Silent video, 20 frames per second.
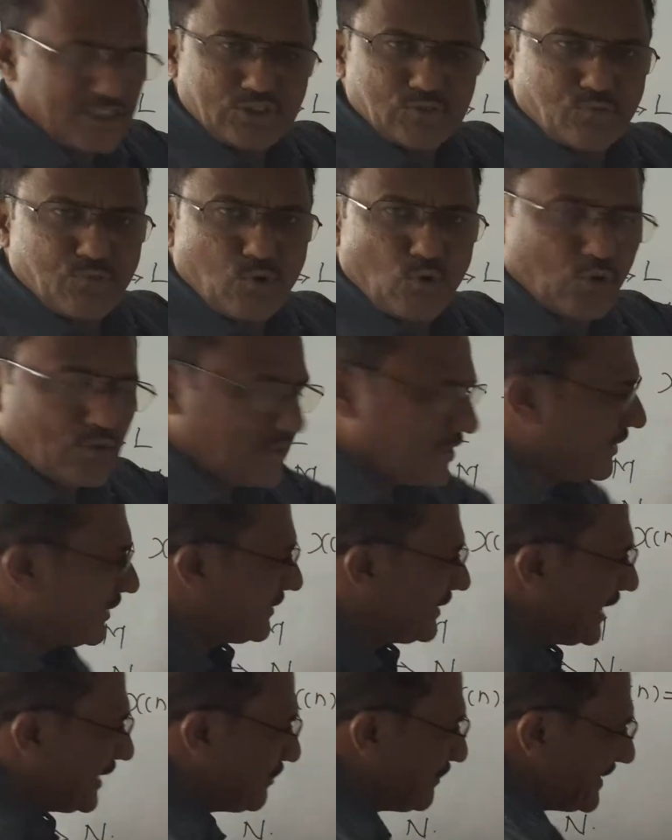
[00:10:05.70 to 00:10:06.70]
is 4.
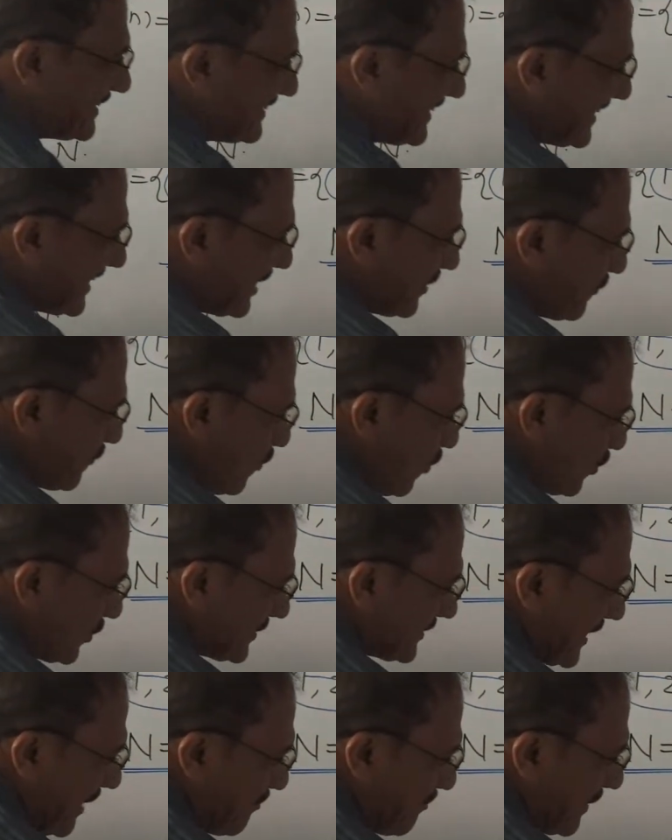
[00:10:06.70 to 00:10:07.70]
That means there are 4
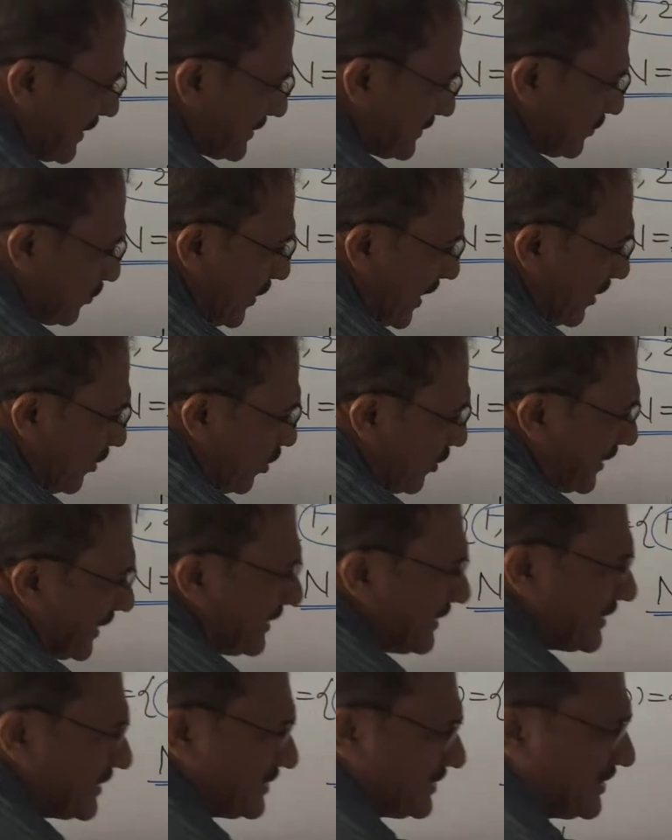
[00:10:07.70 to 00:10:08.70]
samples. We are not
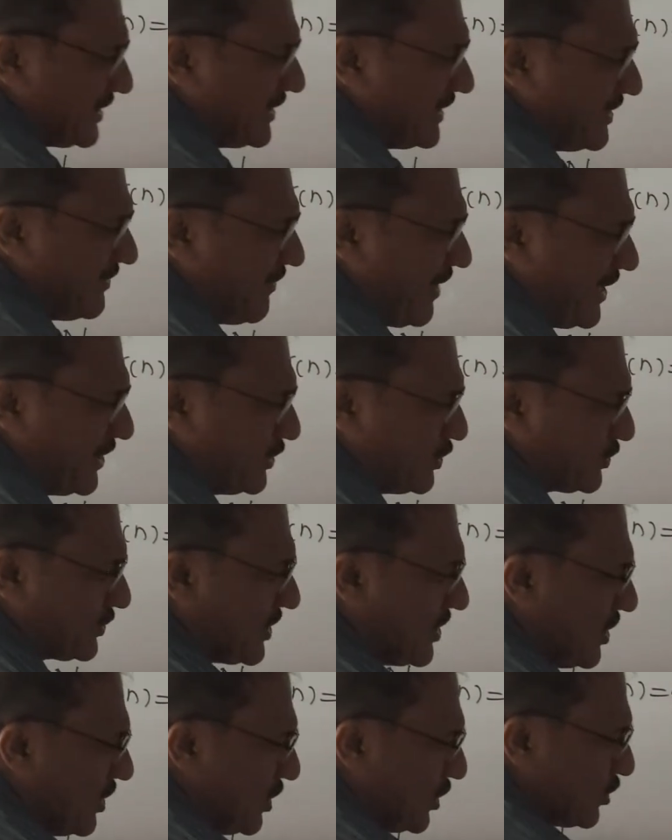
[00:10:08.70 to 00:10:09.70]
interested in values.
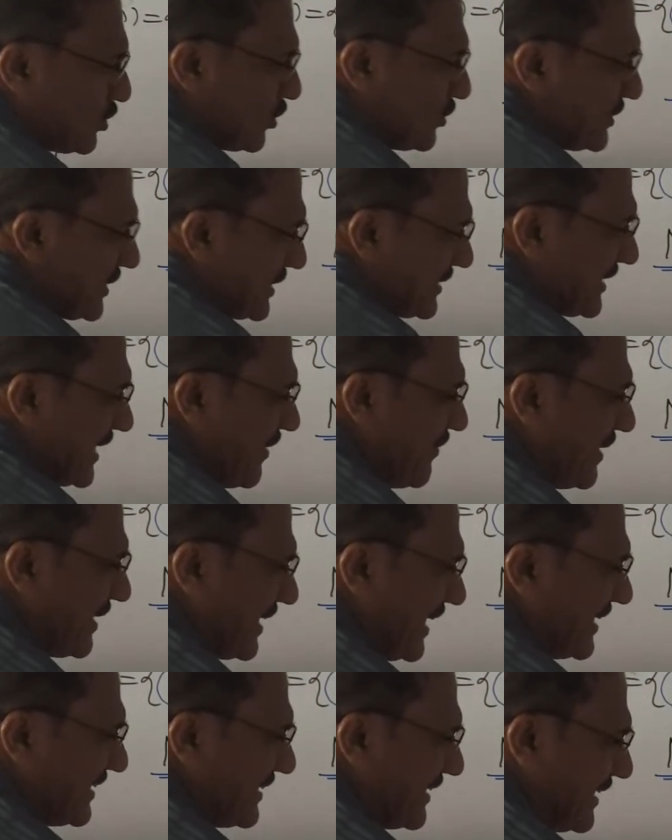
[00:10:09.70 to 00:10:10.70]
So just I will
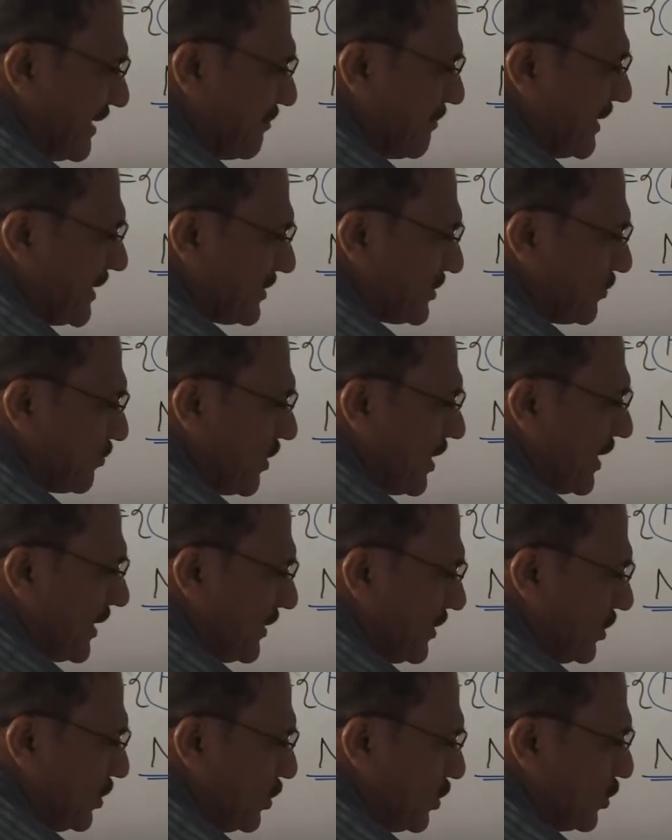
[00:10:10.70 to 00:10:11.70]
write the numbers
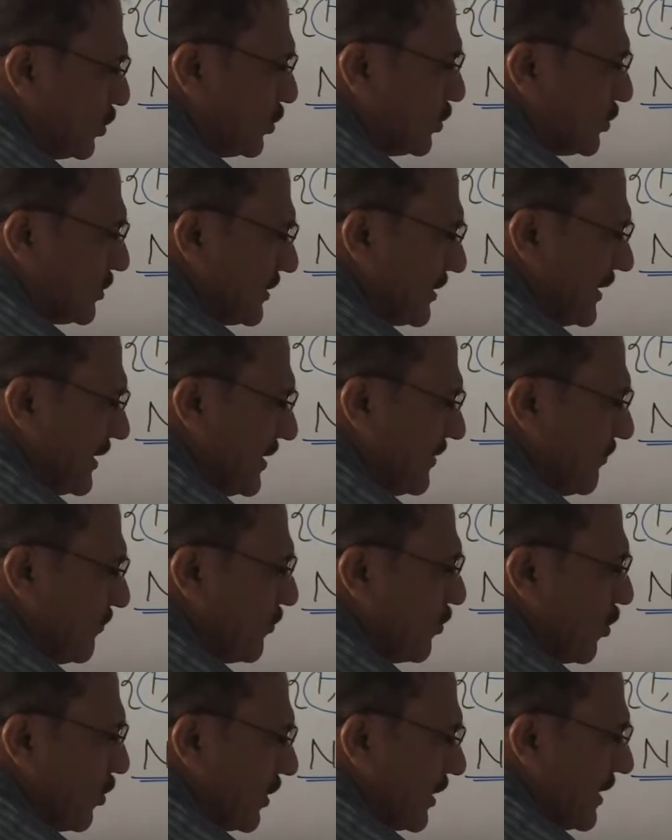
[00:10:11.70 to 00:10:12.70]
1, 2, 3,
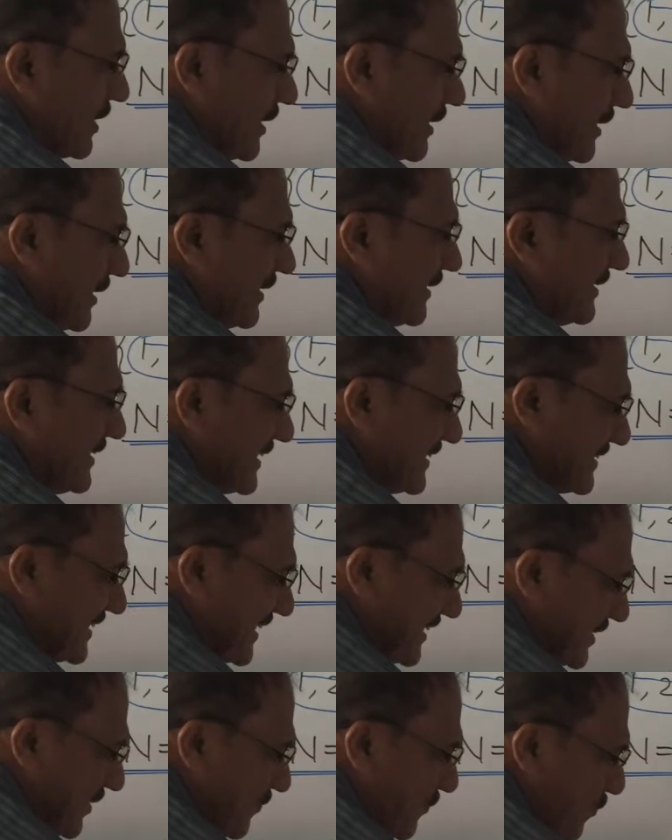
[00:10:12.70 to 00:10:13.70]
4. These
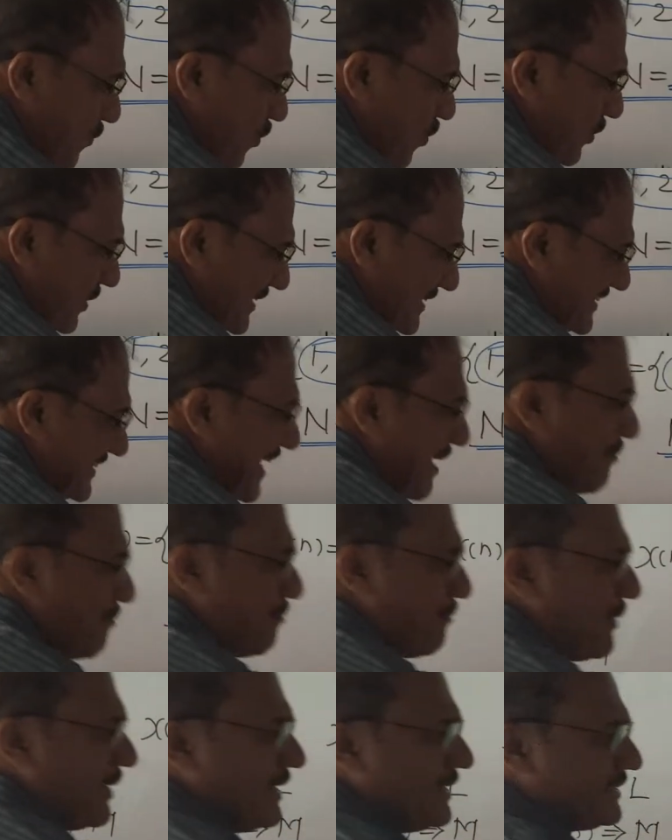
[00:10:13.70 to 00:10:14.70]
are the 4
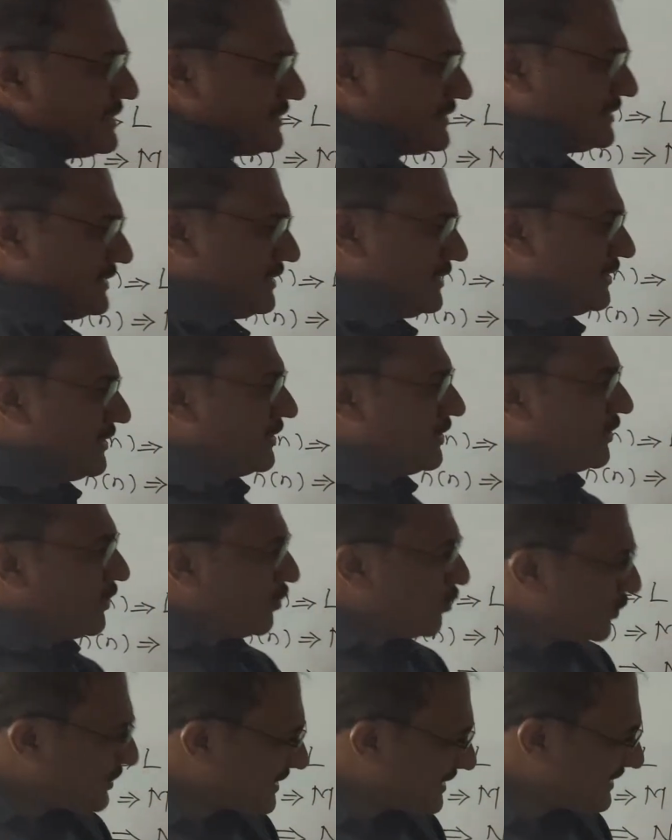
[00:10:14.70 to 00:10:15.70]
samples
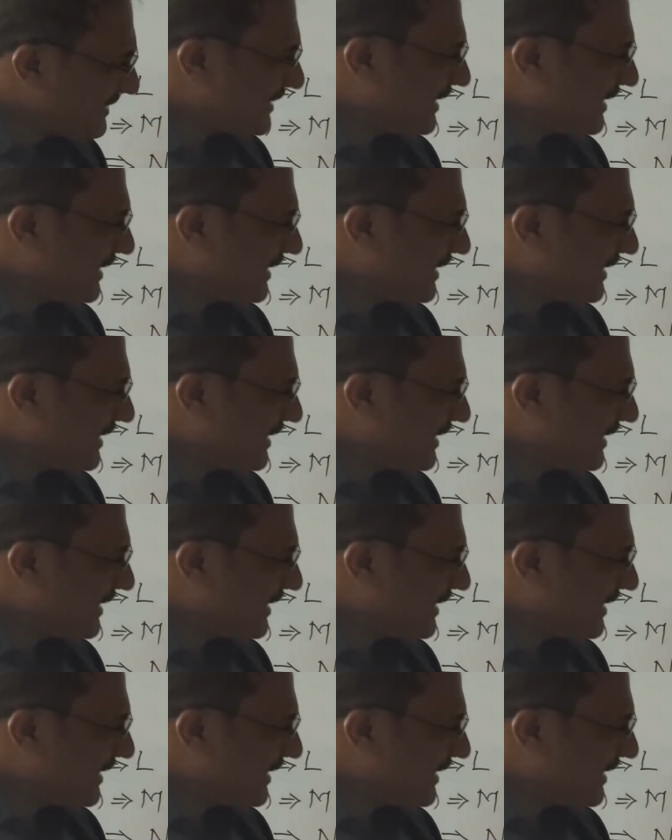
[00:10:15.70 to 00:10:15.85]
which is